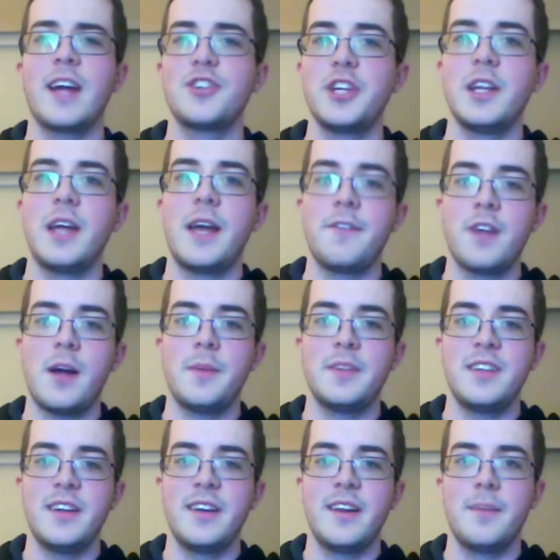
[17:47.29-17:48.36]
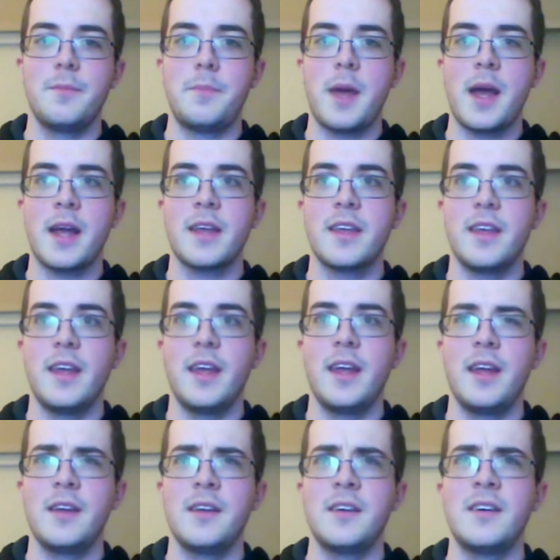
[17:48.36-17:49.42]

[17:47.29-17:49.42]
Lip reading: I actually live commentated it back in,